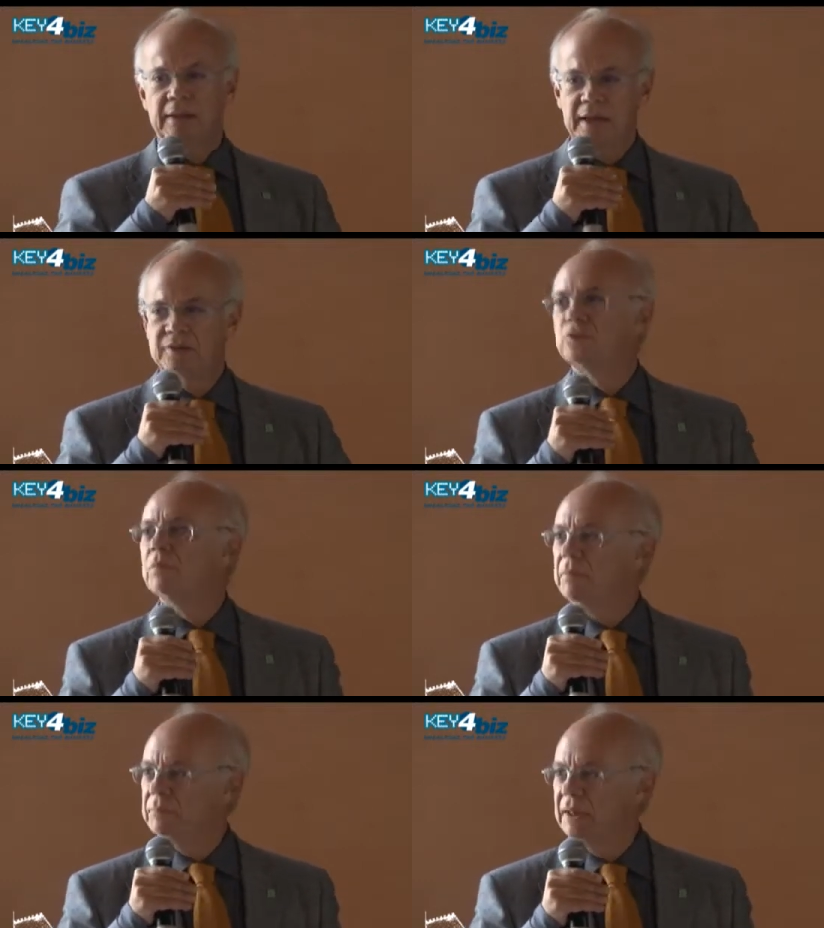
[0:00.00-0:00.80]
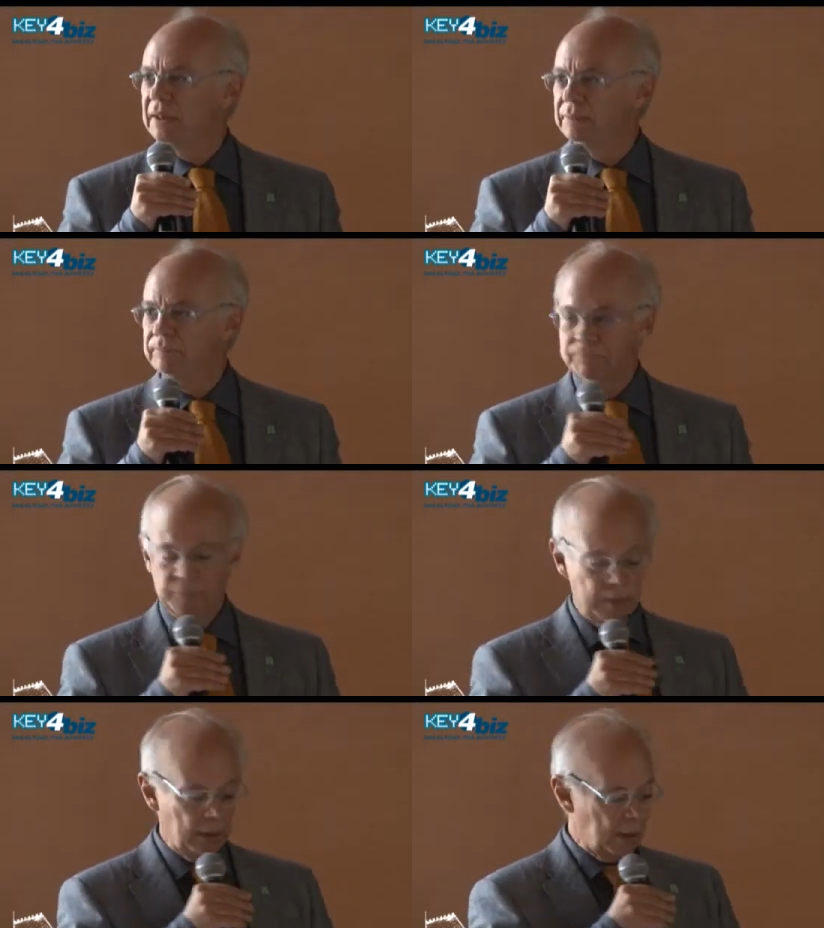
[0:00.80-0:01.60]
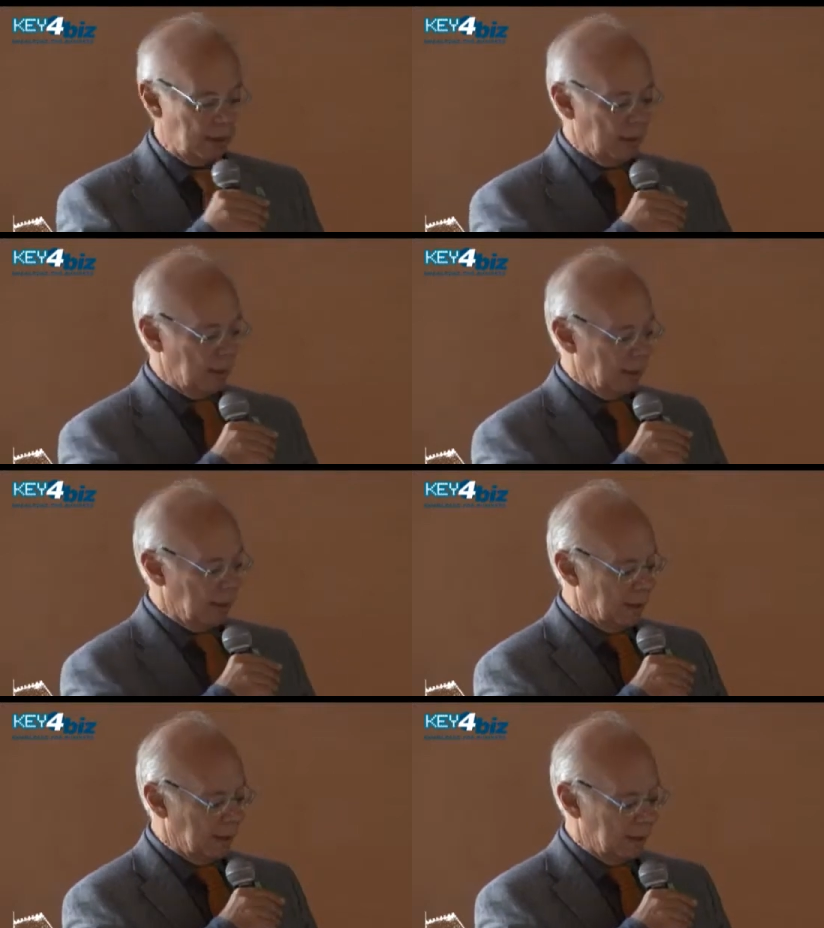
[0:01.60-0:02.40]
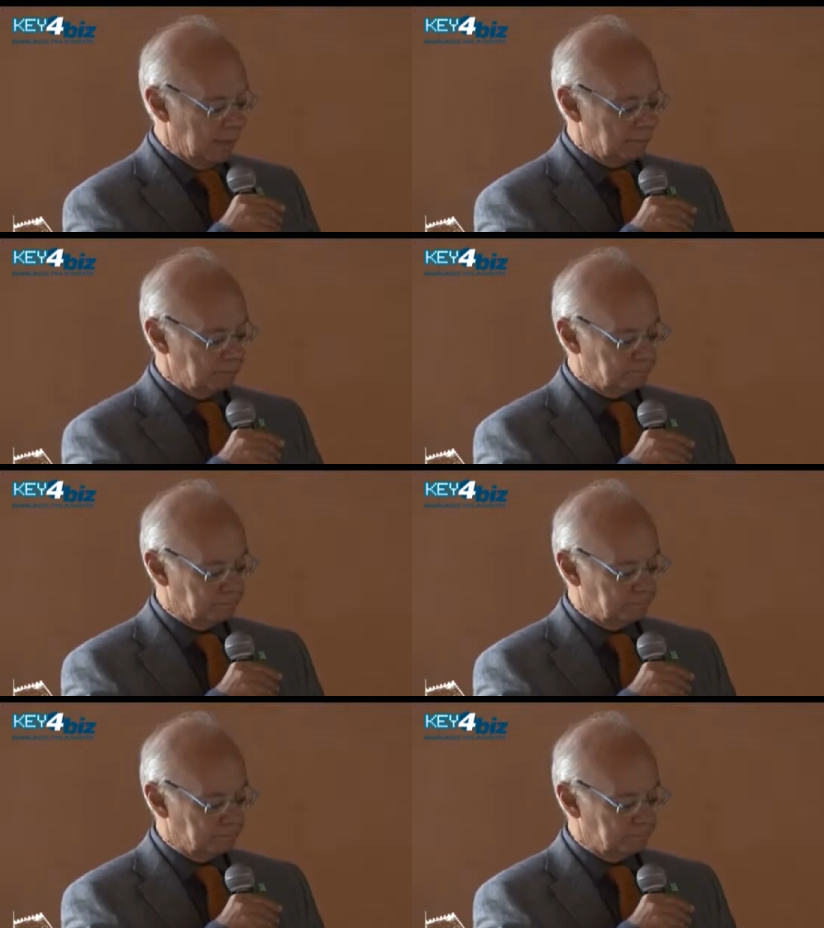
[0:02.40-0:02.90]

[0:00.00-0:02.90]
as human beings. Um,